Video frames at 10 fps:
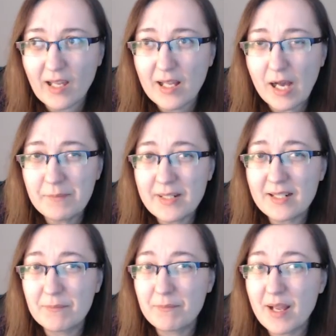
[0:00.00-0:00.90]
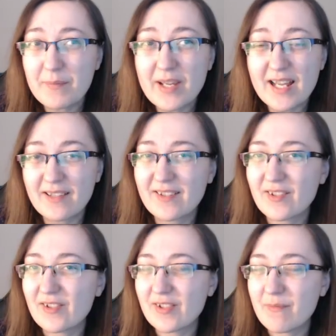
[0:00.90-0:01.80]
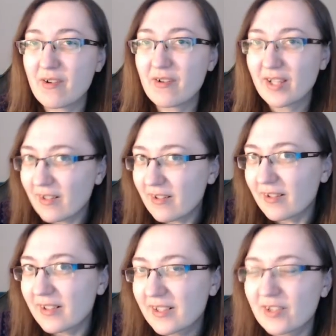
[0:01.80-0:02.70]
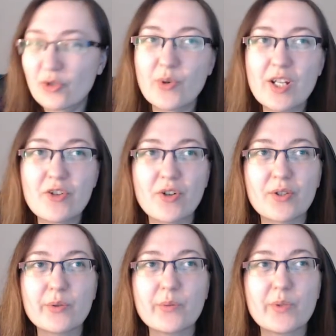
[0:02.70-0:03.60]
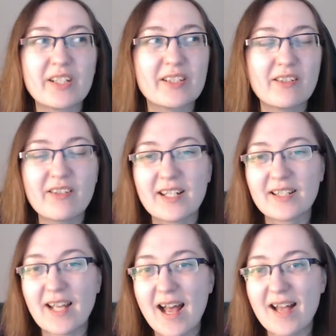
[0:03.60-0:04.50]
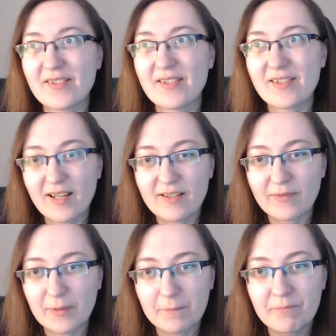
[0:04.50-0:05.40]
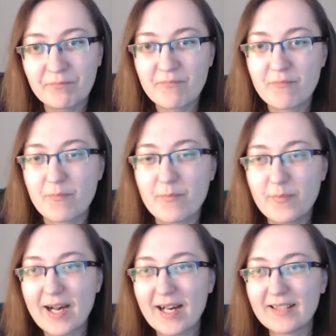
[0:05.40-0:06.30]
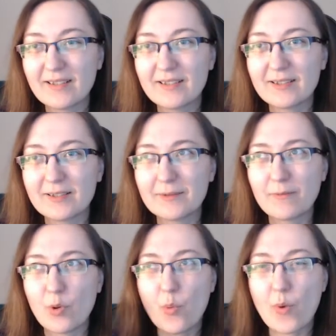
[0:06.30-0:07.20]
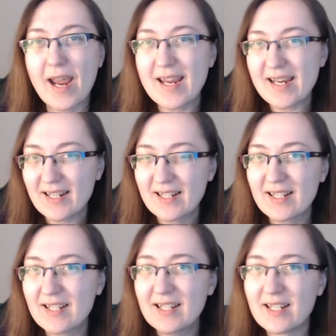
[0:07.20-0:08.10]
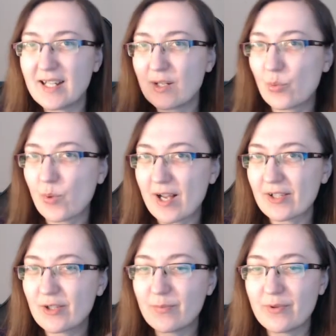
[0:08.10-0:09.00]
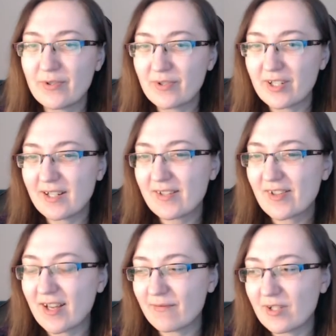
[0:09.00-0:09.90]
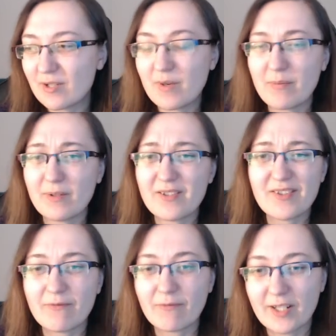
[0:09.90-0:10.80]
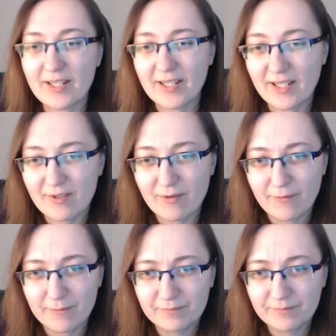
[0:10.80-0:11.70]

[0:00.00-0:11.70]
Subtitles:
I mean, maybe it's a similar creature to what Haryang has inside of him, but the way it was put inside of these people is different, I assume.